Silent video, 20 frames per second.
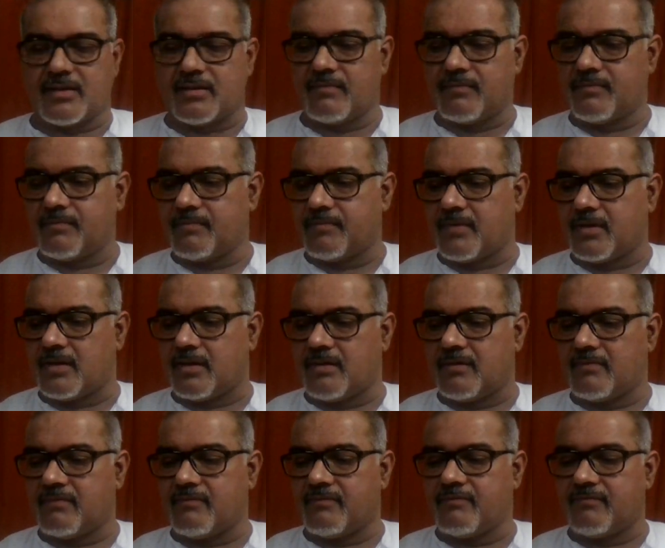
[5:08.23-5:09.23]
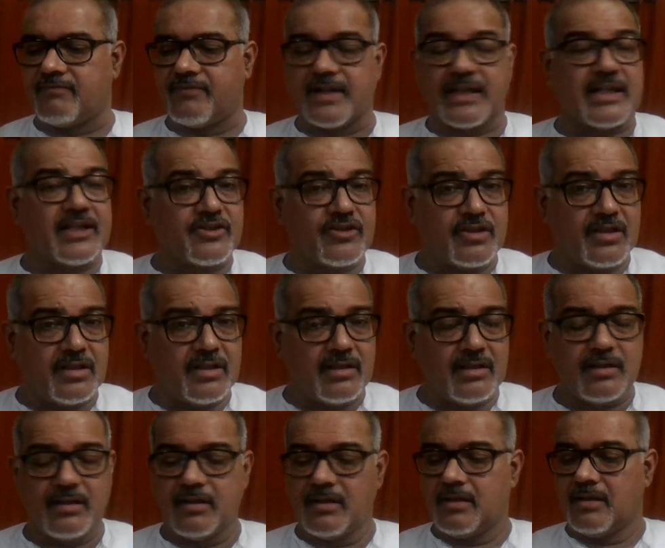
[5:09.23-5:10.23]

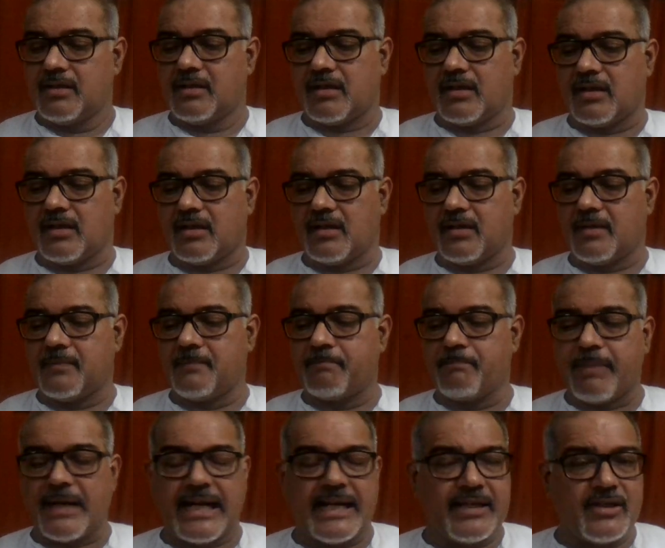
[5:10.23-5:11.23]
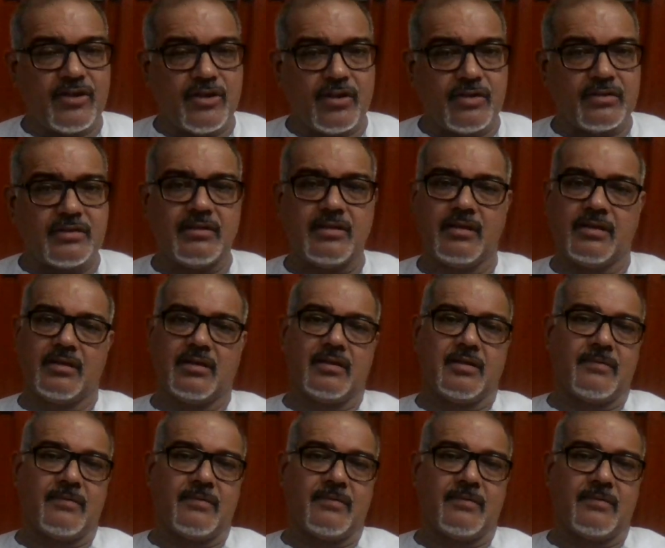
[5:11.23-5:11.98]
Virgil, Bion,